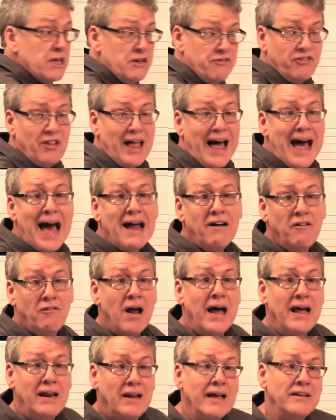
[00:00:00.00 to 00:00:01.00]
flat,
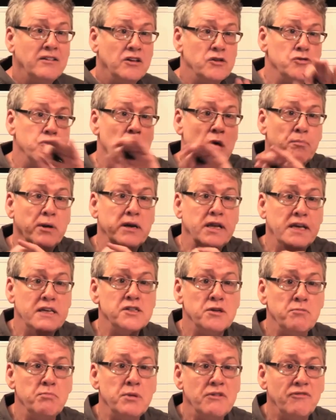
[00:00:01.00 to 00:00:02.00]
right? Like the trumpet, he's
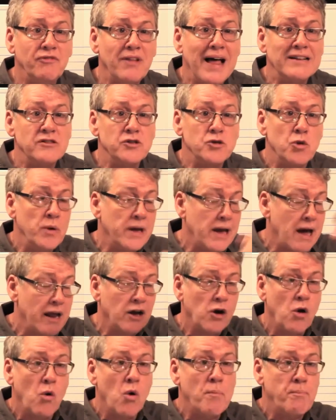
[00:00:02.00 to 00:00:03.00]
in B flat, so we got to
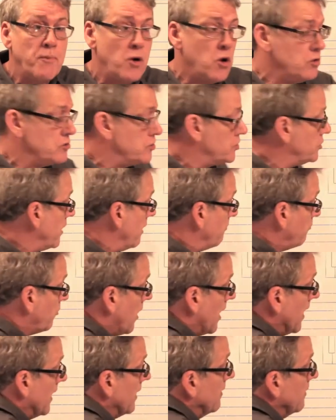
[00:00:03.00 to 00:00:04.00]
go up a whole step,
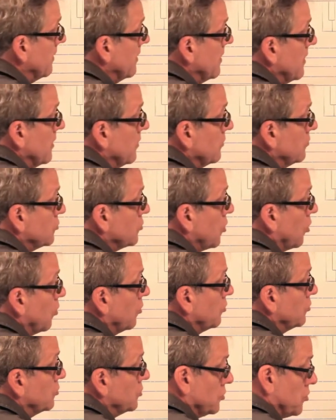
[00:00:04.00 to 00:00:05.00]
right?
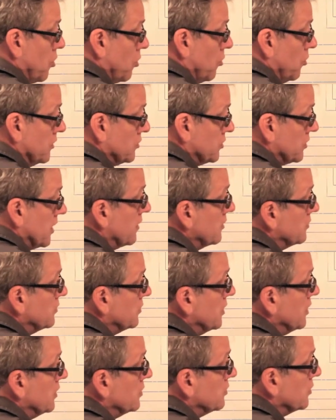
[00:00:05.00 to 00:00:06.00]
So instead of the C, he's